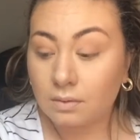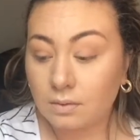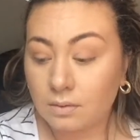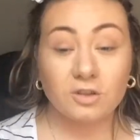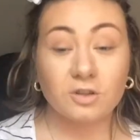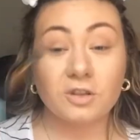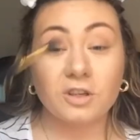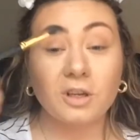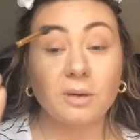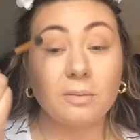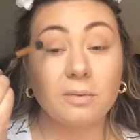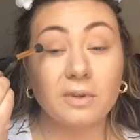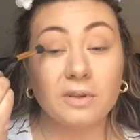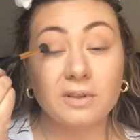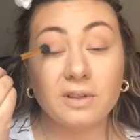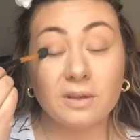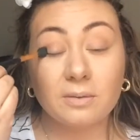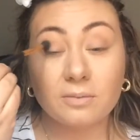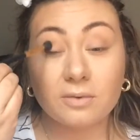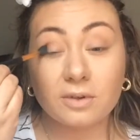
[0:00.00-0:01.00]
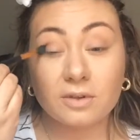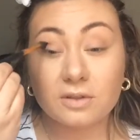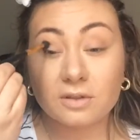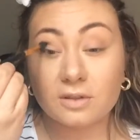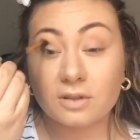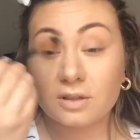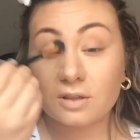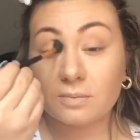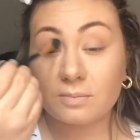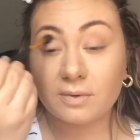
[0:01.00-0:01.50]
Just a blending brush
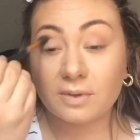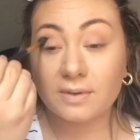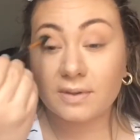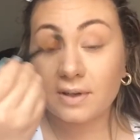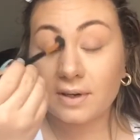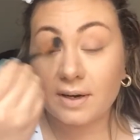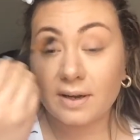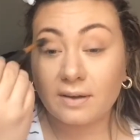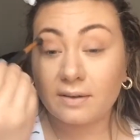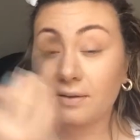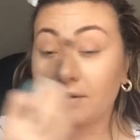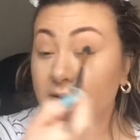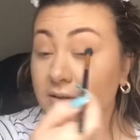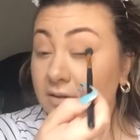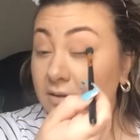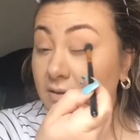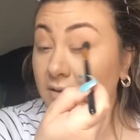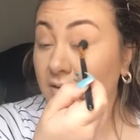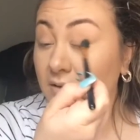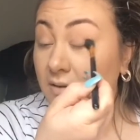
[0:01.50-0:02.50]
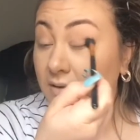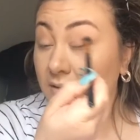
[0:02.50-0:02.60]
and just blend that out a little.